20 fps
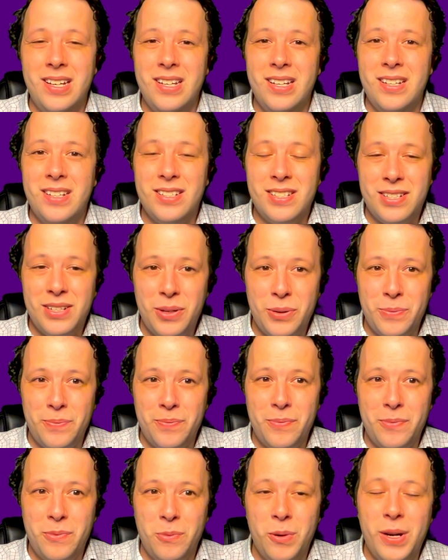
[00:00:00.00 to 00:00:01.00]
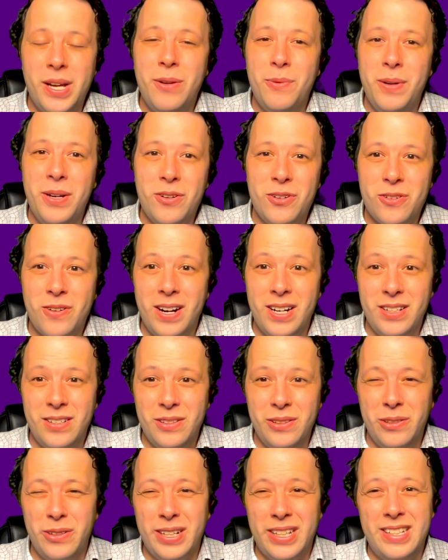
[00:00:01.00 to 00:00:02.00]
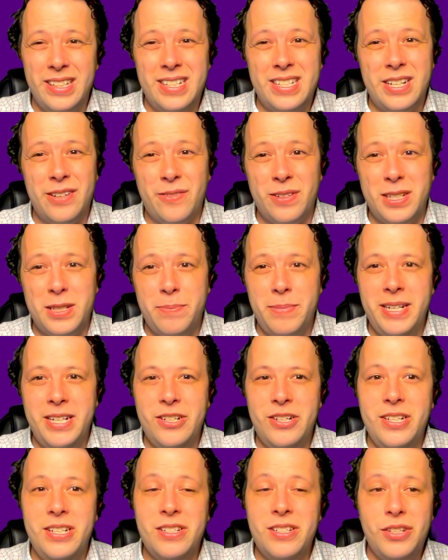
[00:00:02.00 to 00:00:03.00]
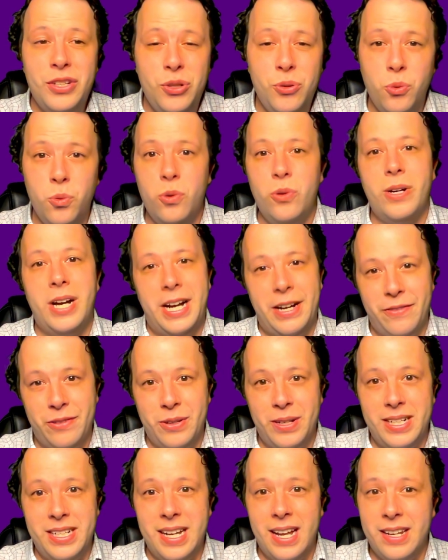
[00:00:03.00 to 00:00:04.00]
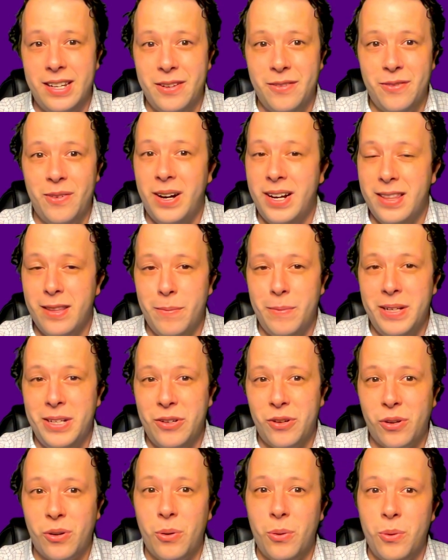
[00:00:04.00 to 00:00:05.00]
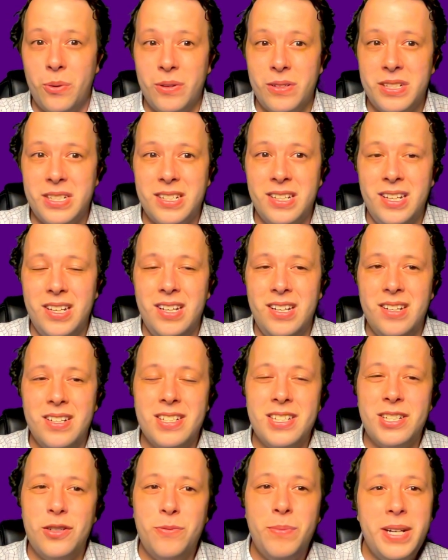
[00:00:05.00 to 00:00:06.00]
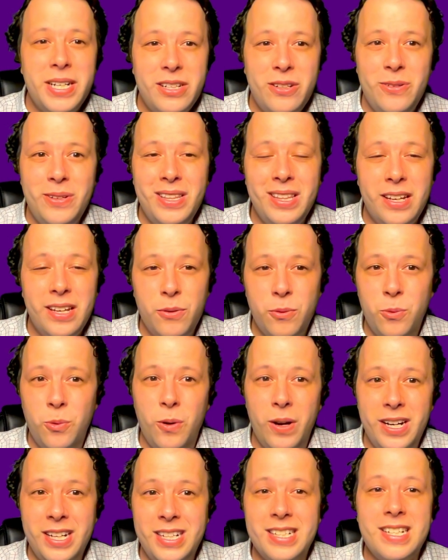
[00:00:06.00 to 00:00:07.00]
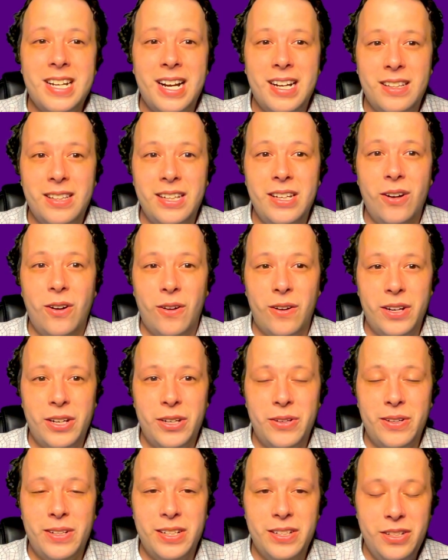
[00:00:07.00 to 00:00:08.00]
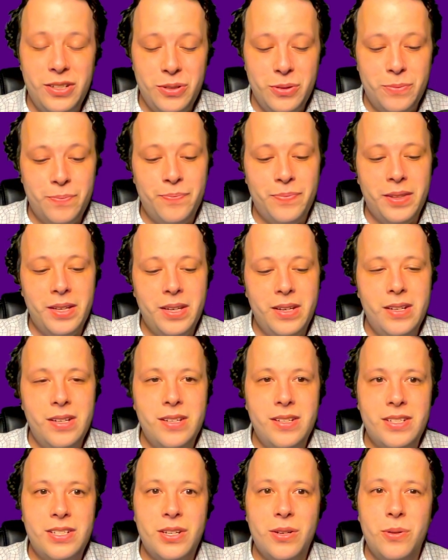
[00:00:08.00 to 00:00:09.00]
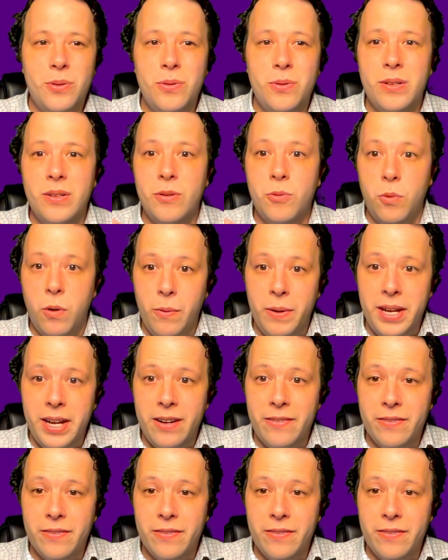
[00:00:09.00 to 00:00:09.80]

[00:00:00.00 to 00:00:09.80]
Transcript: So when we are trying to look at these different species, you will have to identify them in your course so by doing that, what exactly are you going to do? So what we have to